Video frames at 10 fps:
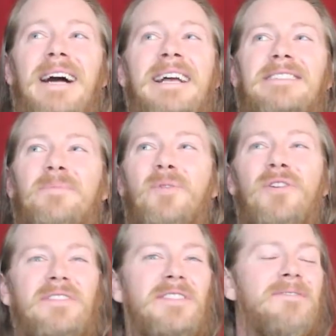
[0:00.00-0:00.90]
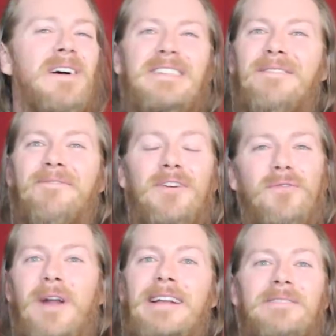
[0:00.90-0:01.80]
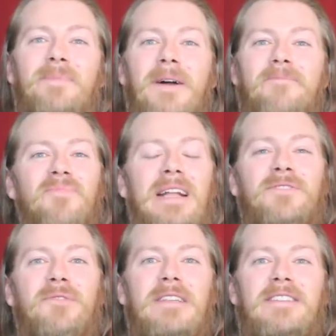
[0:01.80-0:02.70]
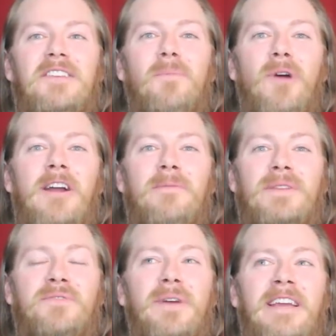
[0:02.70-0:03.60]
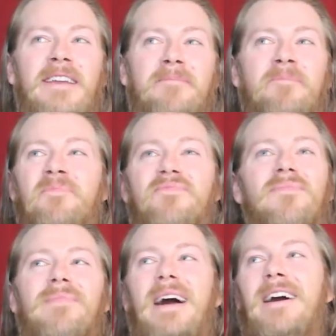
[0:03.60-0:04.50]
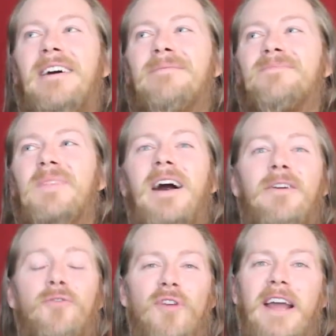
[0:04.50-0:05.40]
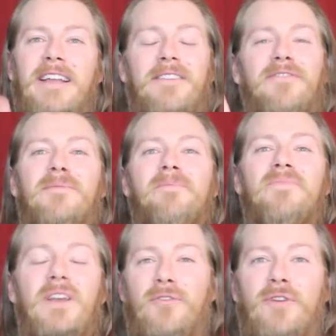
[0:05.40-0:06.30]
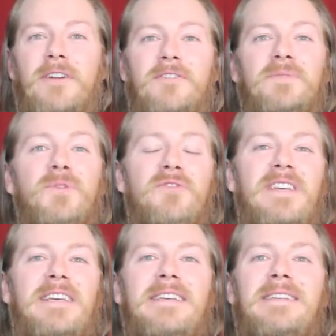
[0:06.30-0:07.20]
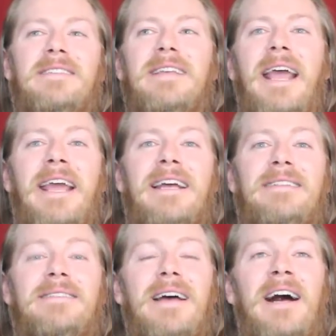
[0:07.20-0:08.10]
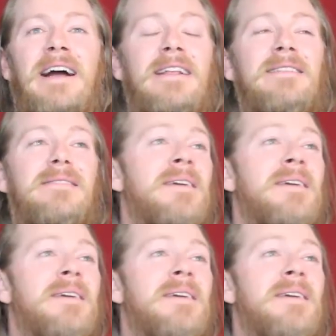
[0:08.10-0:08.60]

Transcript: I guess a poof is a fuzzy footrest, but it's really somewhere between um, a crite from the Critters movies and uh, it,